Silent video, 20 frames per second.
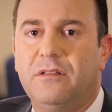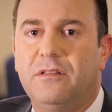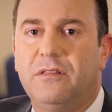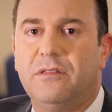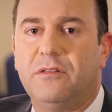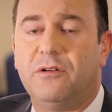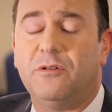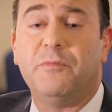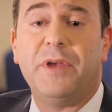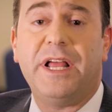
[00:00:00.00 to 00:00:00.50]

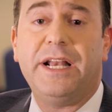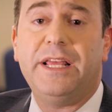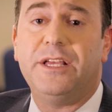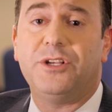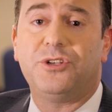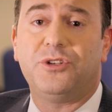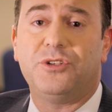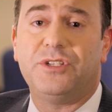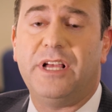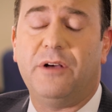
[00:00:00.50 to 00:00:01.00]
There are many
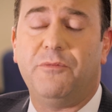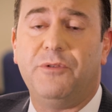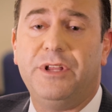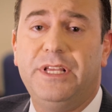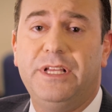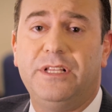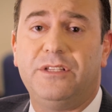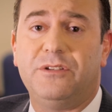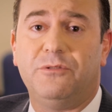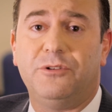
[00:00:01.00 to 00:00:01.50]
issues that we
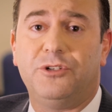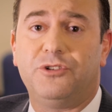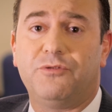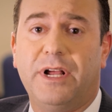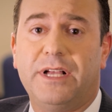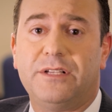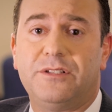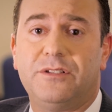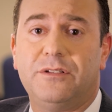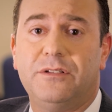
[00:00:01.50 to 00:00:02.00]
need to
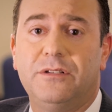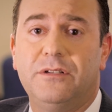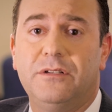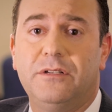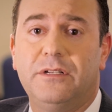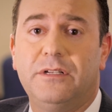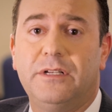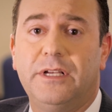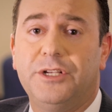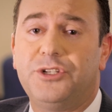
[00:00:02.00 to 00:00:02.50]
address.
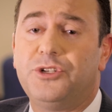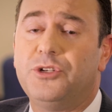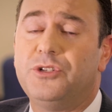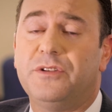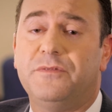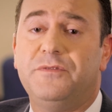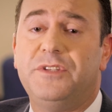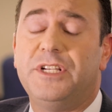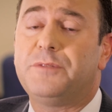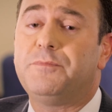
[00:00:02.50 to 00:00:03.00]
Issues
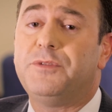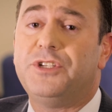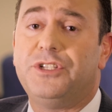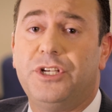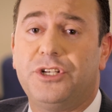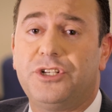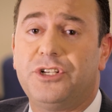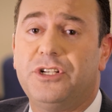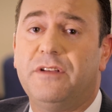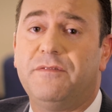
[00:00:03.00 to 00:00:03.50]
of
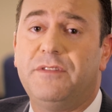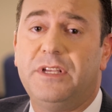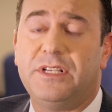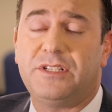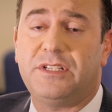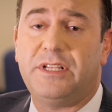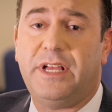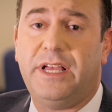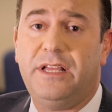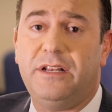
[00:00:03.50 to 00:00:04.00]
disposition of the
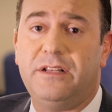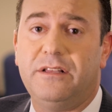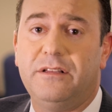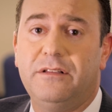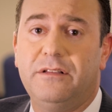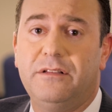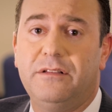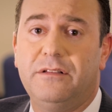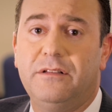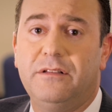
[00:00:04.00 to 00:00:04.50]
estate,
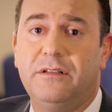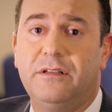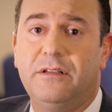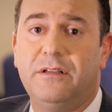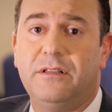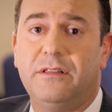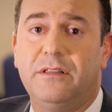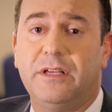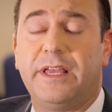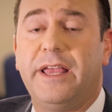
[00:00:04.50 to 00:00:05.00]

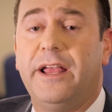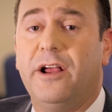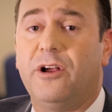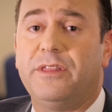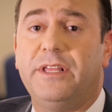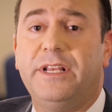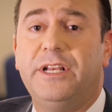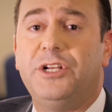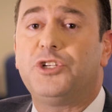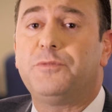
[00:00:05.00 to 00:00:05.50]
the care
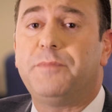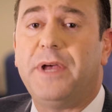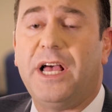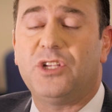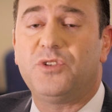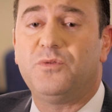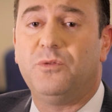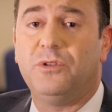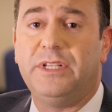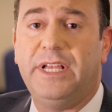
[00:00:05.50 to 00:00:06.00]
that each
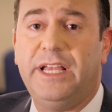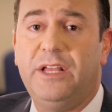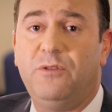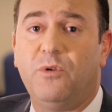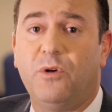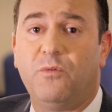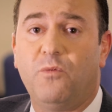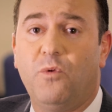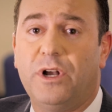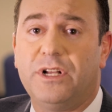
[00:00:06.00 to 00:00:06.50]
spouse will need
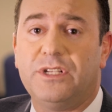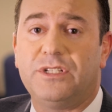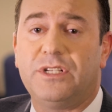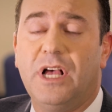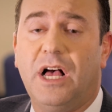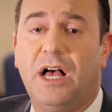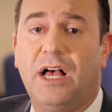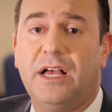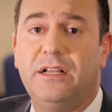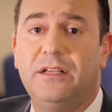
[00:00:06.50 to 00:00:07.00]
when one is
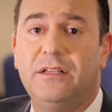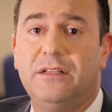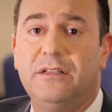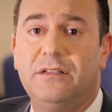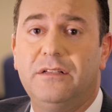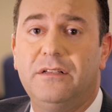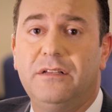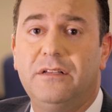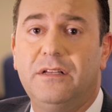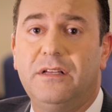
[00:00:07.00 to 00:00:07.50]
gone,
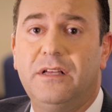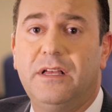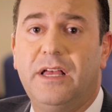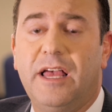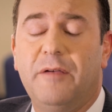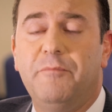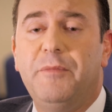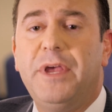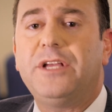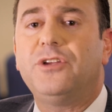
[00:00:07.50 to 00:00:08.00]

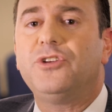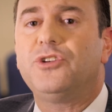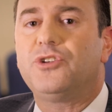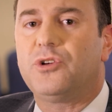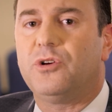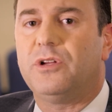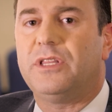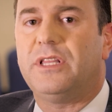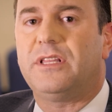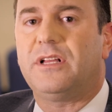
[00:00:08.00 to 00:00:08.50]
and making
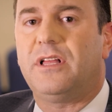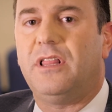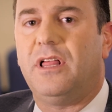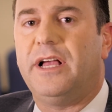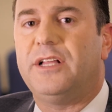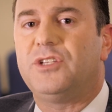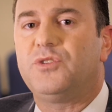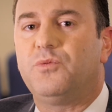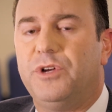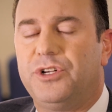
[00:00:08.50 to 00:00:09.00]
sure that the
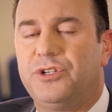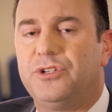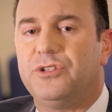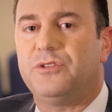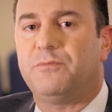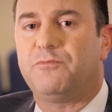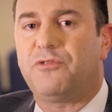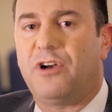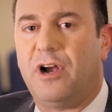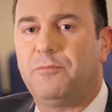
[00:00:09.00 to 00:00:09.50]
client's wishes
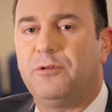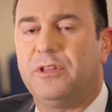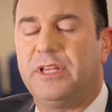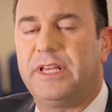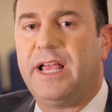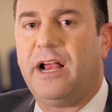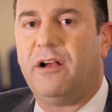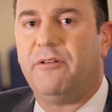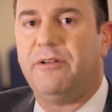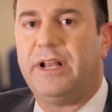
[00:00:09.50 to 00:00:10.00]
are properly
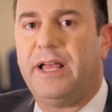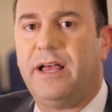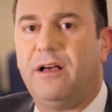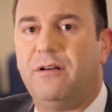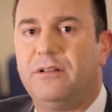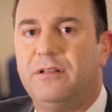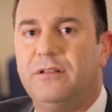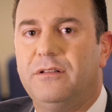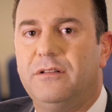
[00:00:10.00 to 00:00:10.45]
carried out.